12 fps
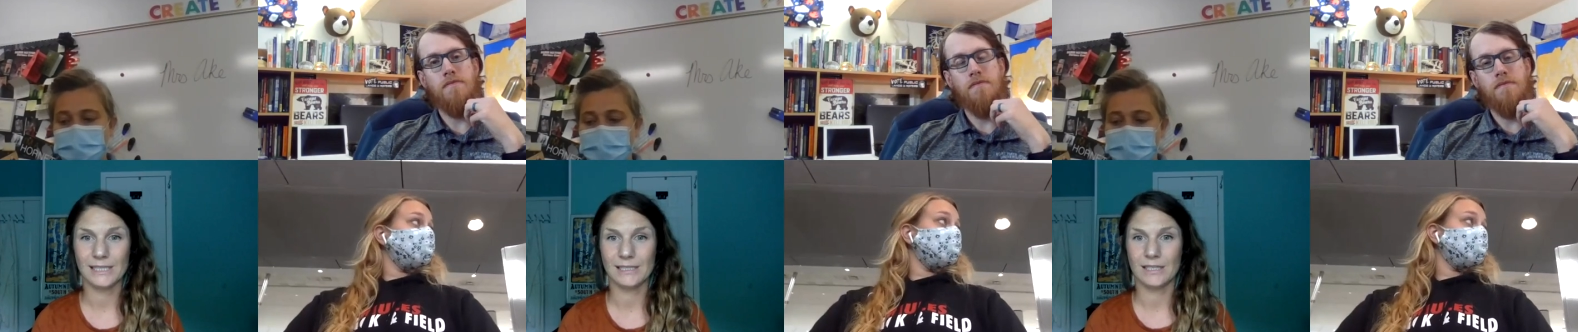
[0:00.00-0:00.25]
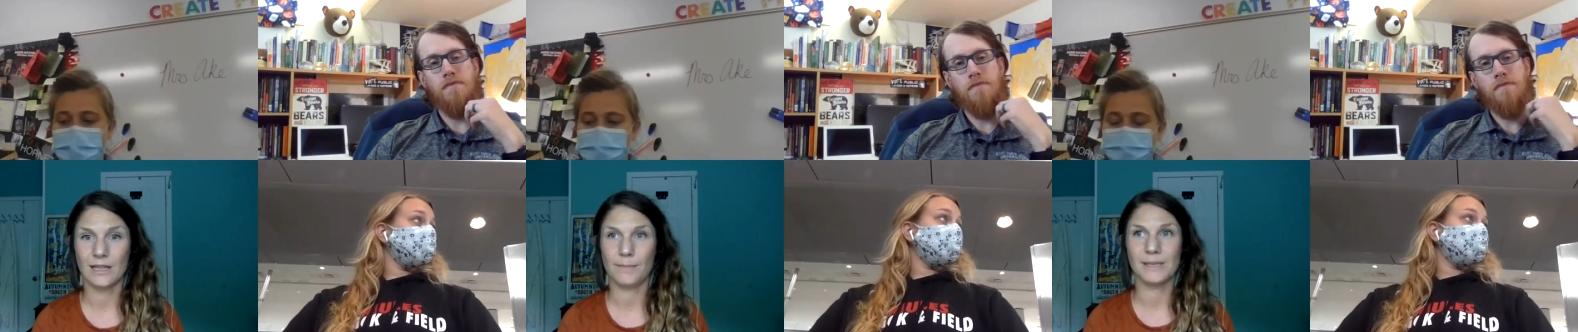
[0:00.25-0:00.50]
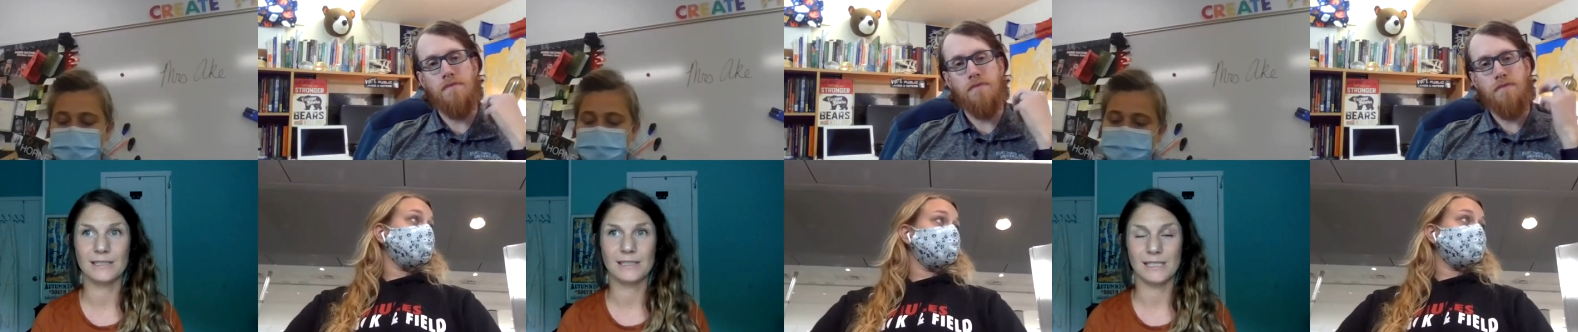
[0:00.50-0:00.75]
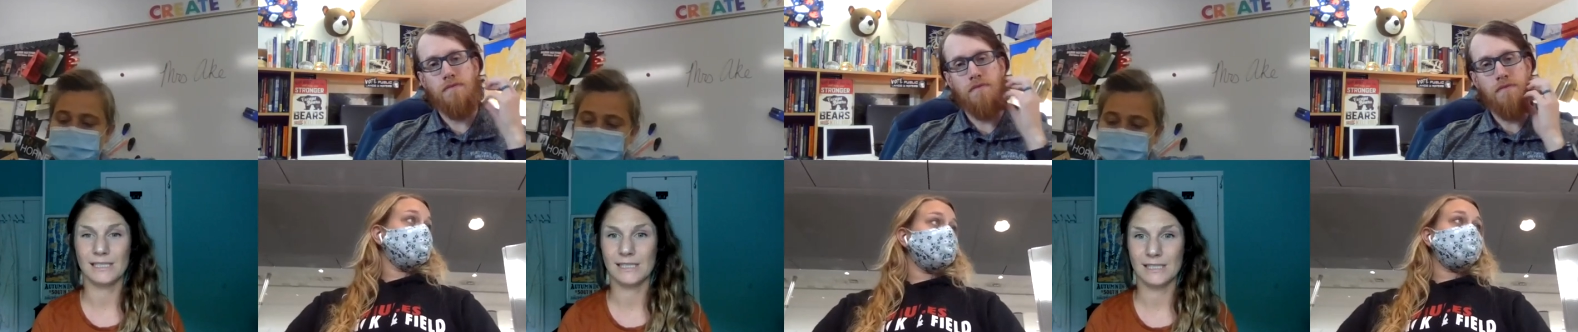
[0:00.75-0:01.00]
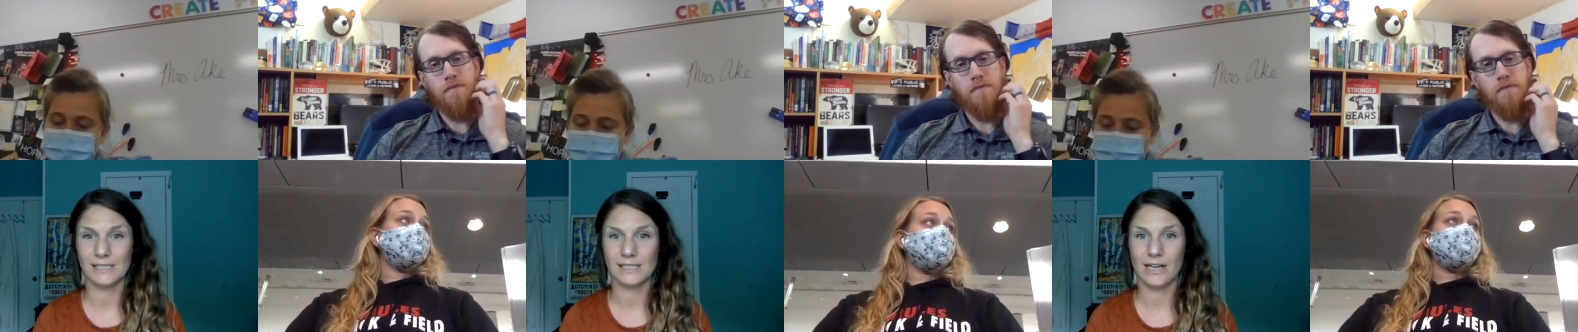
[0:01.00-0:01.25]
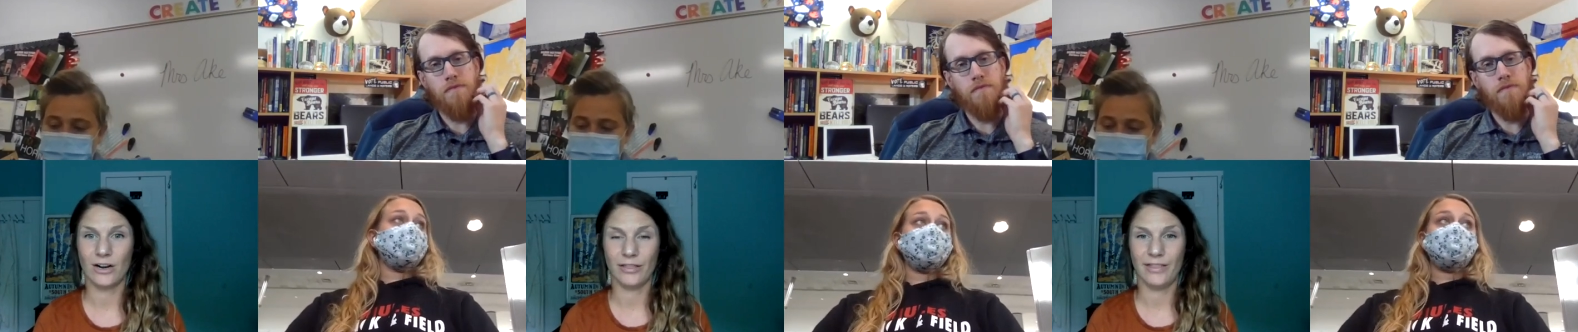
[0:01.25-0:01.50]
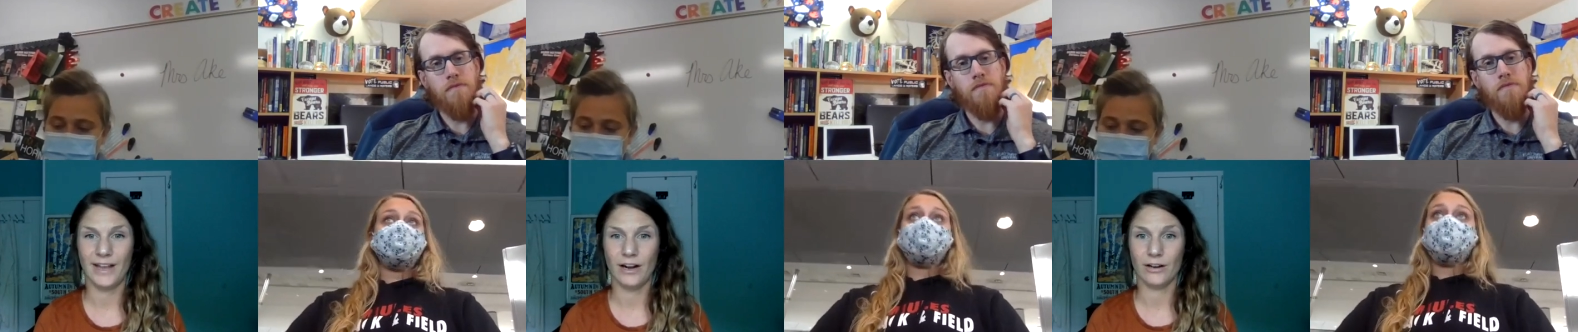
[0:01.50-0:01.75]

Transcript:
Speaker 1: It's the businesses that are there.